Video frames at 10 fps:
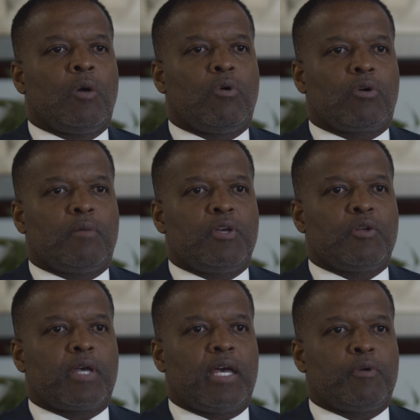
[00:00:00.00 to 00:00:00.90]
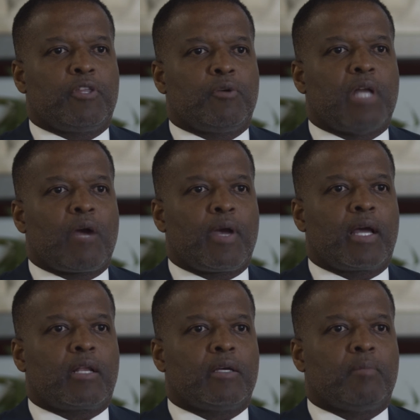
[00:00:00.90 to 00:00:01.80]
will communicate with you
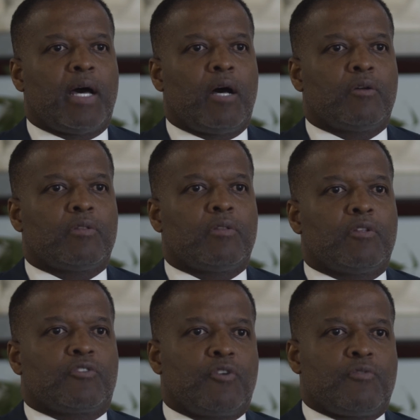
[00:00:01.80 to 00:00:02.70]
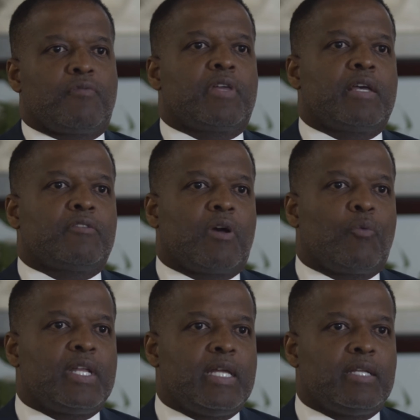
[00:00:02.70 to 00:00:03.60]
directly about certain things that
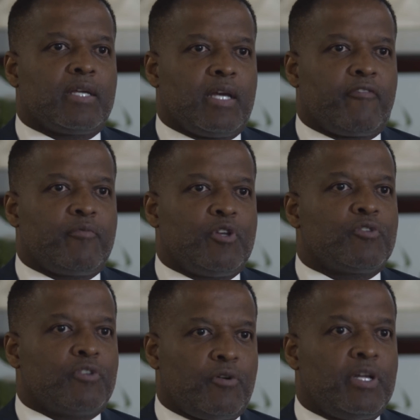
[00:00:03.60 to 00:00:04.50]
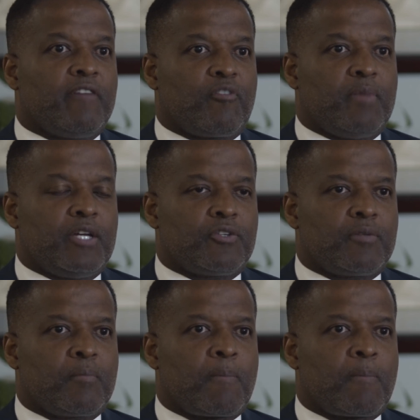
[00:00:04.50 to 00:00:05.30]
we need to get from you, certain information.